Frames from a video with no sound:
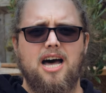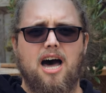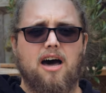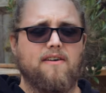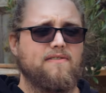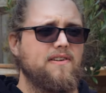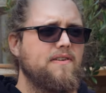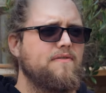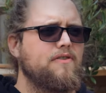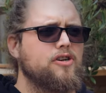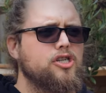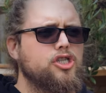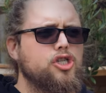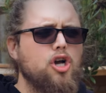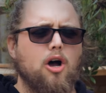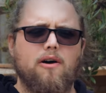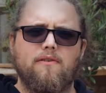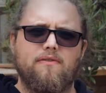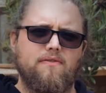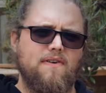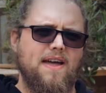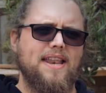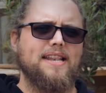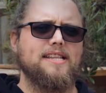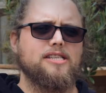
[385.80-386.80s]
I've even shot
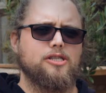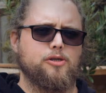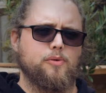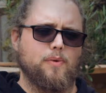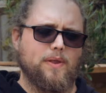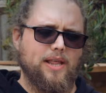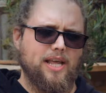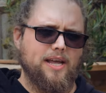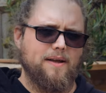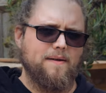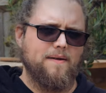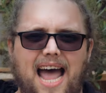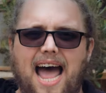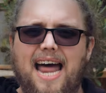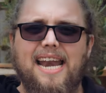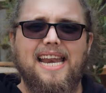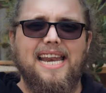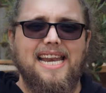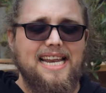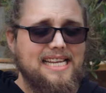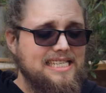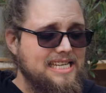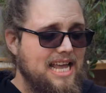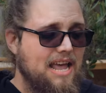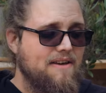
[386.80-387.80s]
events with it. And
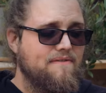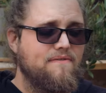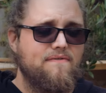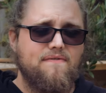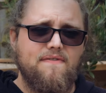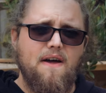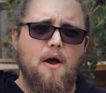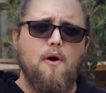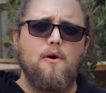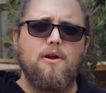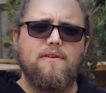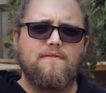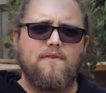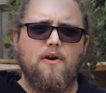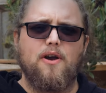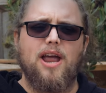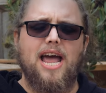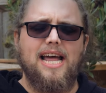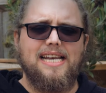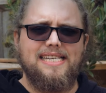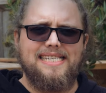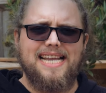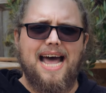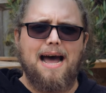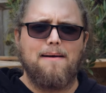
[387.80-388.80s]
it is a very, very
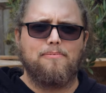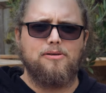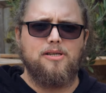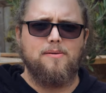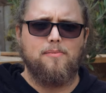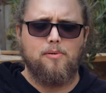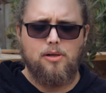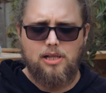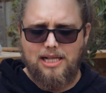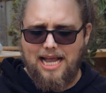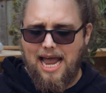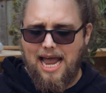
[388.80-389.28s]
adaptable